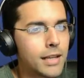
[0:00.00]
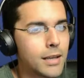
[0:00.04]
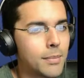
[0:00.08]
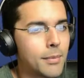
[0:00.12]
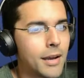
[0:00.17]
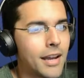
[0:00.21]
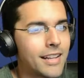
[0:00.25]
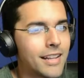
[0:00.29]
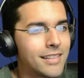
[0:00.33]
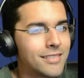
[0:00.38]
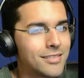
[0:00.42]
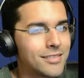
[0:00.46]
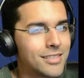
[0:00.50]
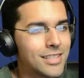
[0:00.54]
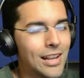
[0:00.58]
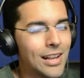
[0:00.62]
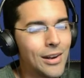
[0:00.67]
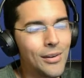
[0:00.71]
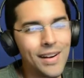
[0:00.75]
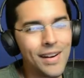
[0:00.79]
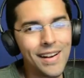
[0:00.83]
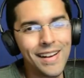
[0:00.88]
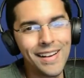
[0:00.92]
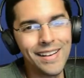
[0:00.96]
about it.
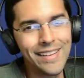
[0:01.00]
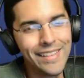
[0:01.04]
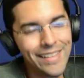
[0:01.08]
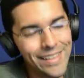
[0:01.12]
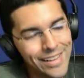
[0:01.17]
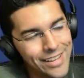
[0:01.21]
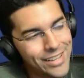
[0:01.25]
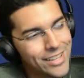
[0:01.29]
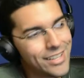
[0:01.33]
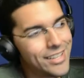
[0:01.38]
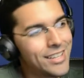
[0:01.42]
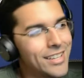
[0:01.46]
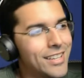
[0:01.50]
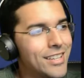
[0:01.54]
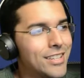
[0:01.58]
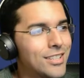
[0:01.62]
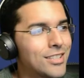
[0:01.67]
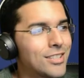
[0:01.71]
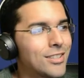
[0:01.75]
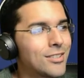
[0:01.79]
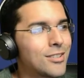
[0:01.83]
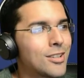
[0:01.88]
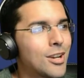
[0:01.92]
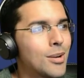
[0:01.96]
So, it
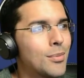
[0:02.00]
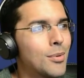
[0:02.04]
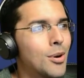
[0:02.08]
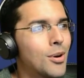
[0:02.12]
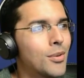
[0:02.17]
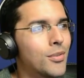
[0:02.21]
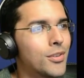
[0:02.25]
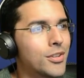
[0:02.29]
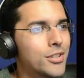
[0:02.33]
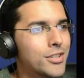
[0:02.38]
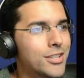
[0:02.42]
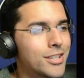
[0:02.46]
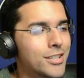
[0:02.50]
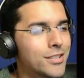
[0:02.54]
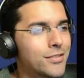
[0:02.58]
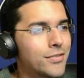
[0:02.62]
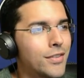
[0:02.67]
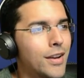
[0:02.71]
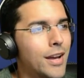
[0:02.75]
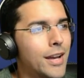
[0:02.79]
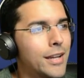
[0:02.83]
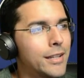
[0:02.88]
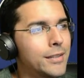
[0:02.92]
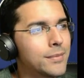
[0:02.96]
should come over just
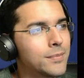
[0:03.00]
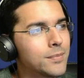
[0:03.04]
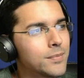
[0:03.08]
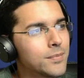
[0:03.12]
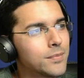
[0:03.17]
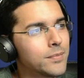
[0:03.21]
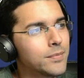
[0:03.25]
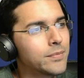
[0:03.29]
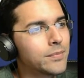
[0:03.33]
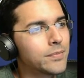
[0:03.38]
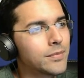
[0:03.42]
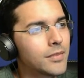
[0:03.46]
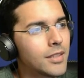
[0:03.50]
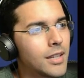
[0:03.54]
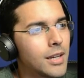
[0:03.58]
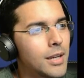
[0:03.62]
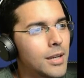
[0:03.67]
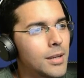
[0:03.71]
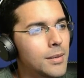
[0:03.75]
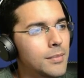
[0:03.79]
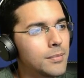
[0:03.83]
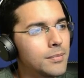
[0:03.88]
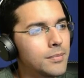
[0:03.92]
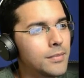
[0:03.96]
fine.
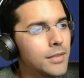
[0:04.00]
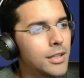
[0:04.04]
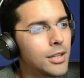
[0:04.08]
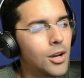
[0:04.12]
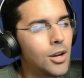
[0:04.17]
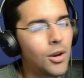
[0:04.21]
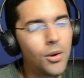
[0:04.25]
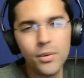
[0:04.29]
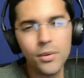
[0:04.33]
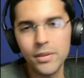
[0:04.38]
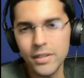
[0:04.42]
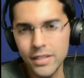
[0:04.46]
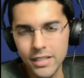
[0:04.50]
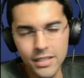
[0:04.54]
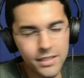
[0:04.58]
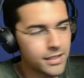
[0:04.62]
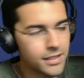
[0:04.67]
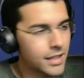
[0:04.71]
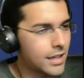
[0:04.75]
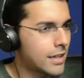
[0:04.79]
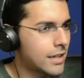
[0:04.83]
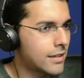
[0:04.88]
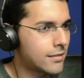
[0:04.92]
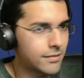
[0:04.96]
You know, Ys
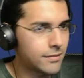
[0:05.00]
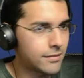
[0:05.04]
8